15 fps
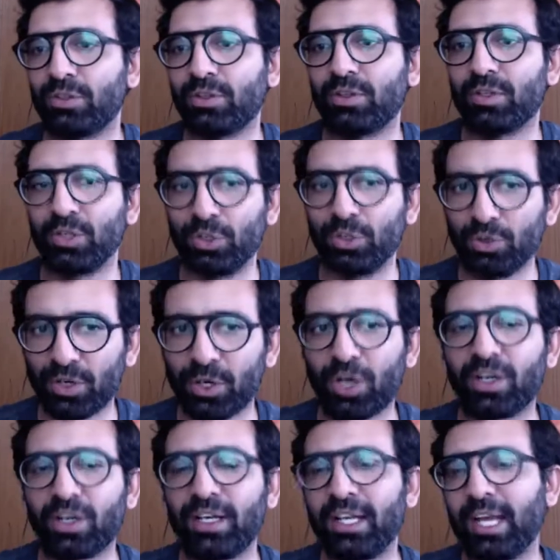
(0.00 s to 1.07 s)
you are not
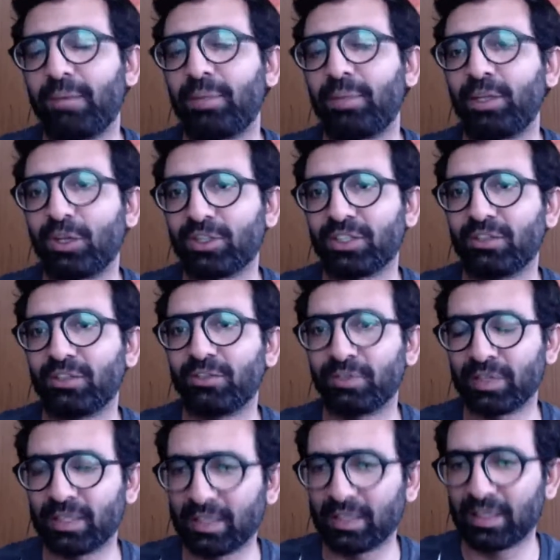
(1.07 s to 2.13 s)
really helping yourself
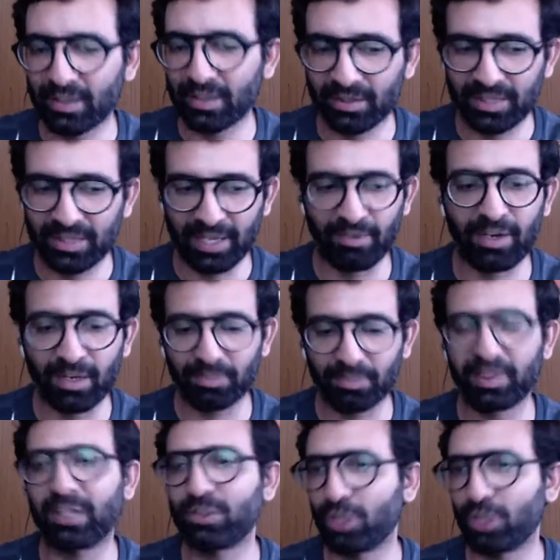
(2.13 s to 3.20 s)
develop
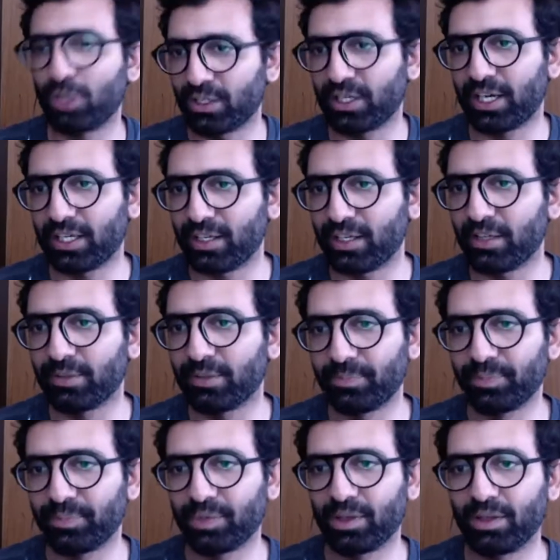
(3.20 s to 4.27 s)
that thought and idea.
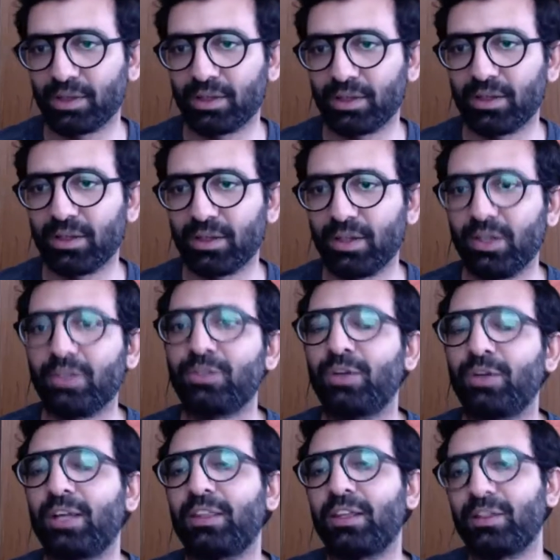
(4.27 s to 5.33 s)
So I
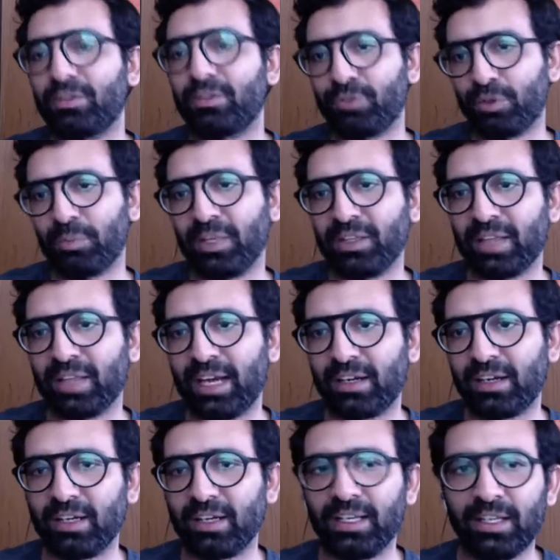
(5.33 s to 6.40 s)
think for me, that
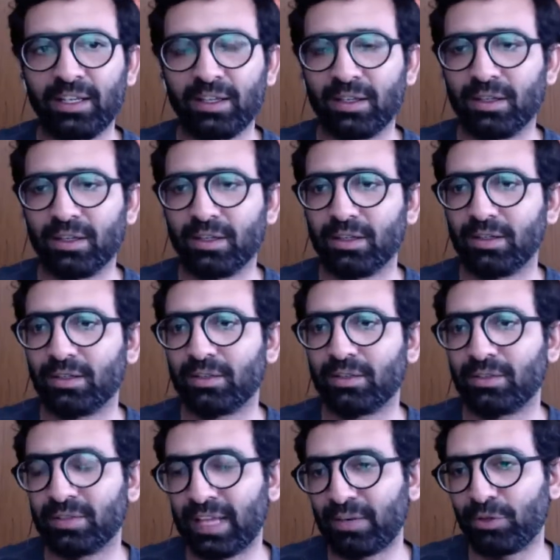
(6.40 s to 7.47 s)
really,
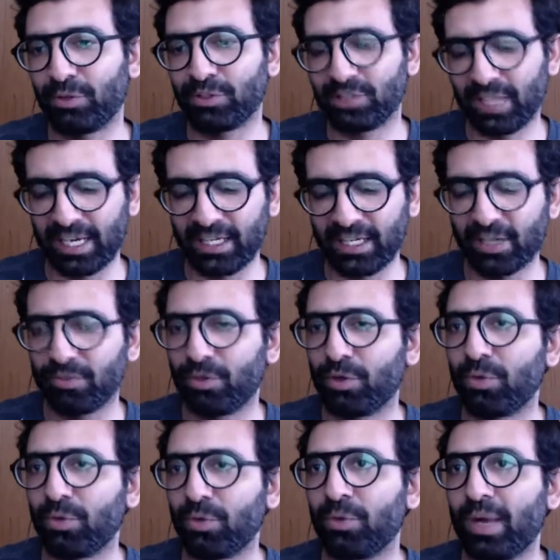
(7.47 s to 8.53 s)
that was the idea for
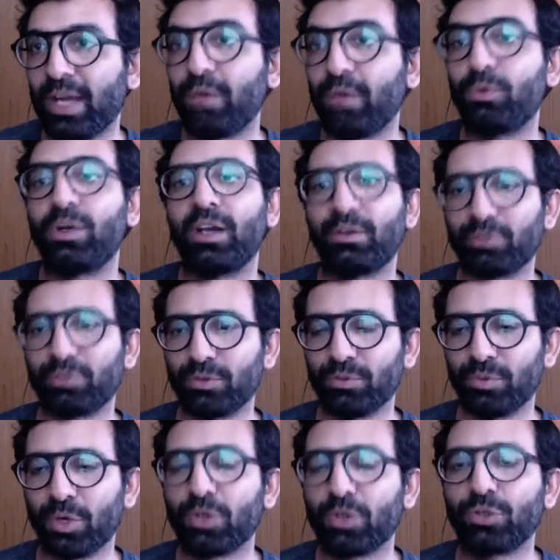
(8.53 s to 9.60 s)
why I would love to
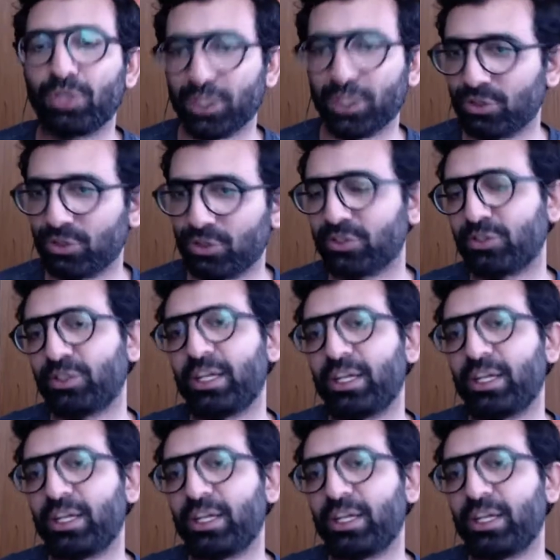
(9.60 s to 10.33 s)
want to teach it. So that